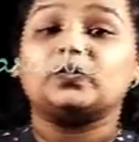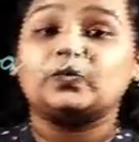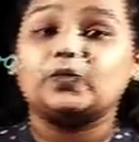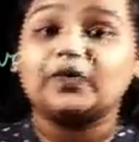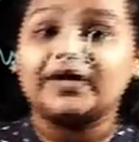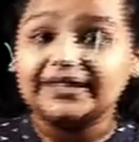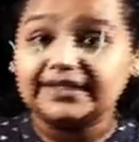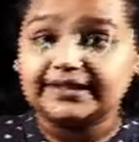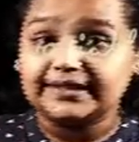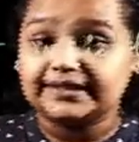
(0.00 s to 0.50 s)

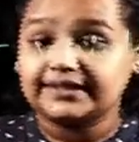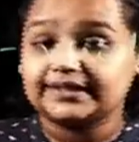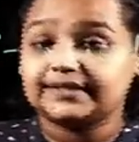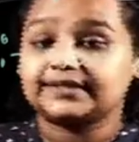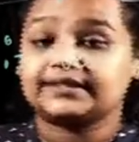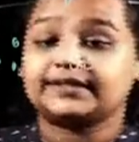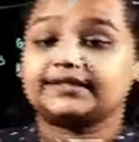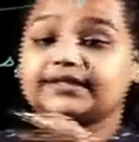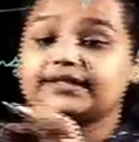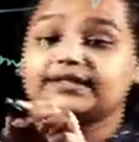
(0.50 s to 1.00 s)
with
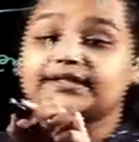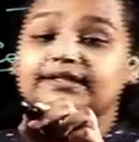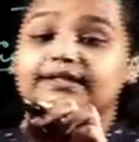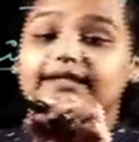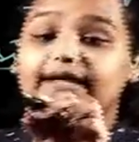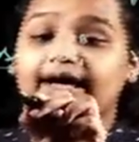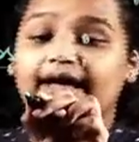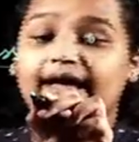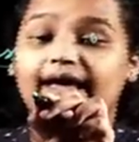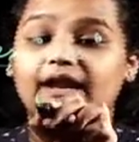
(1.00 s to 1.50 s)
the
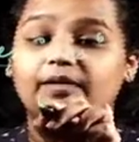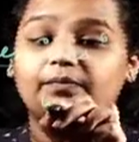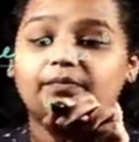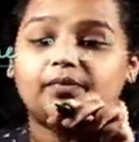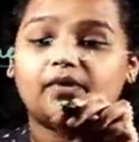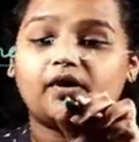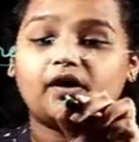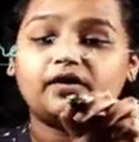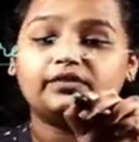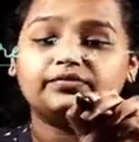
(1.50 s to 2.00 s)
help
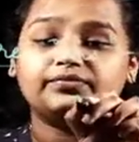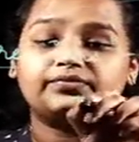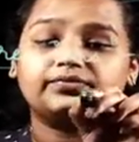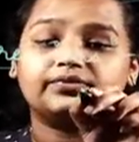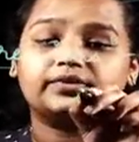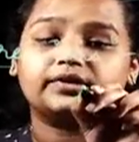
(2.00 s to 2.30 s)
of